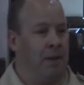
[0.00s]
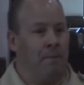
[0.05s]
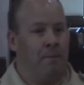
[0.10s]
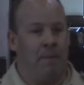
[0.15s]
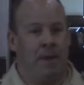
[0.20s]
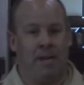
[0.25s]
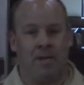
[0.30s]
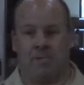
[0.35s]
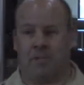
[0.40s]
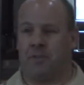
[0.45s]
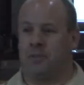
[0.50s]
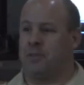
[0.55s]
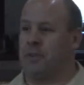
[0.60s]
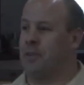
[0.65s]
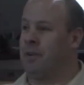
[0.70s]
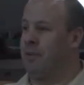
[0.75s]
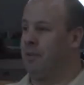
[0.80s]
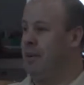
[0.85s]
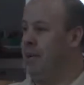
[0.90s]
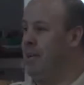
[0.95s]
a master's
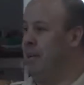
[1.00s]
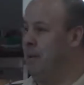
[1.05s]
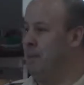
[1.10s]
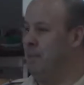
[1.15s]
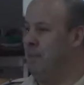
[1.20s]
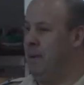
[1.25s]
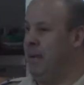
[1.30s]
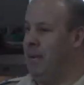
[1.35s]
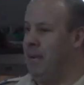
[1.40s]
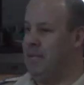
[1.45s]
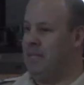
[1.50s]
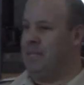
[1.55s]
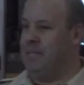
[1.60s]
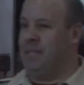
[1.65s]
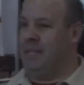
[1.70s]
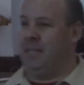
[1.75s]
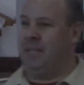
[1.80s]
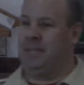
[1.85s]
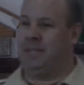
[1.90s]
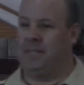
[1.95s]
degree and
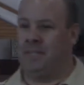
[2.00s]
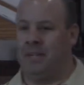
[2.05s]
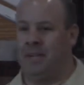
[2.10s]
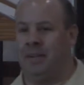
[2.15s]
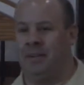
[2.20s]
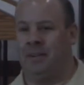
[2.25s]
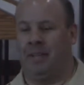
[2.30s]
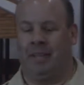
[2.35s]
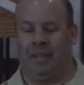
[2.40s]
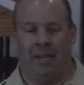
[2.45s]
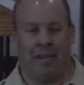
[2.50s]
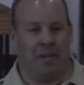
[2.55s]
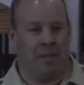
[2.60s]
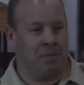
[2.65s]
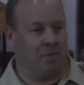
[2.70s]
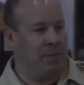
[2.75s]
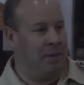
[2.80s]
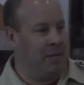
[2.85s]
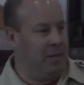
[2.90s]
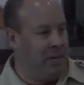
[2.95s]
PhDs and everything
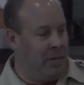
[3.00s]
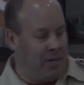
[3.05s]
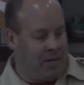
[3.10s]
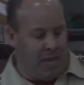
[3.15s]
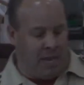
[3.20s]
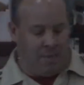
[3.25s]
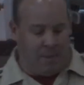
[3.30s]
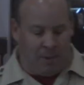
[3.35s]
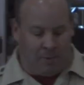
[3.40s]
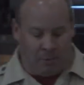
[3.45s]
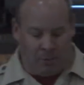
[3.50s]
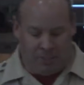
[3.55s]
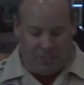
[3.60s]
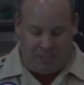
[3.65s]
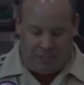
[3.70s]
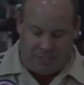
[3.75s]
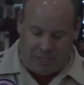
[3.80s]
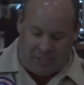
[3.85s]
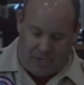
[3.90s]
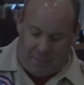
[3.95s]
else, but I came up with
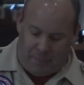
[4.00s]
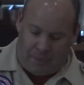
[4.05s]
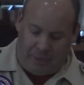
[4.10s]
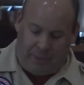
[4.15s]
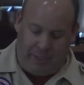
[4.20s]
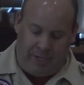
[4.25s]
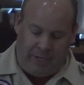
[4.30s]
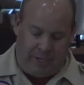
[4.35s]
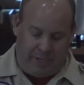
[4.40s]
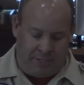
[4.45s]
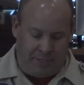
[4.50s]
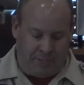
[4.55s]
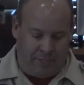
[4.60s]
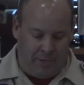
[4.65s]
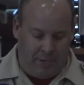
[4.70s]
just a couple things.